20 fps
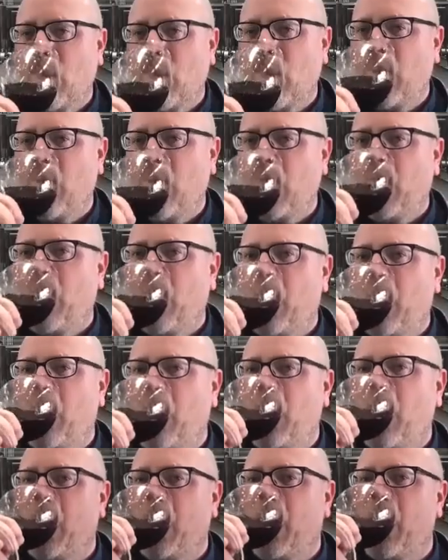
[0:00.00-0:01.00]
Now, I think
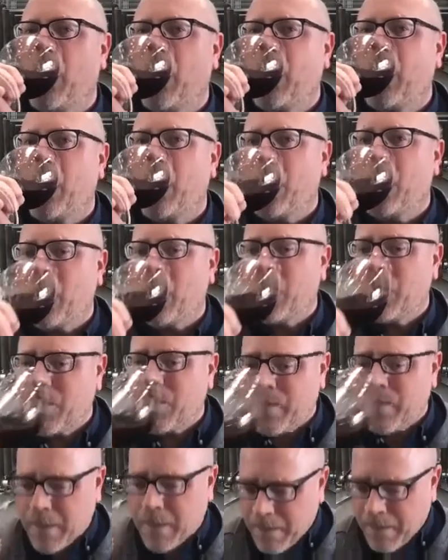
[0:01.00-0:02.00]
you said smoked
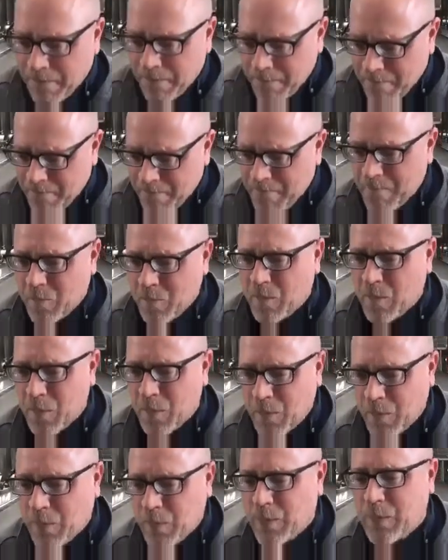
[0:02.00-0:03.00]
cardamom. My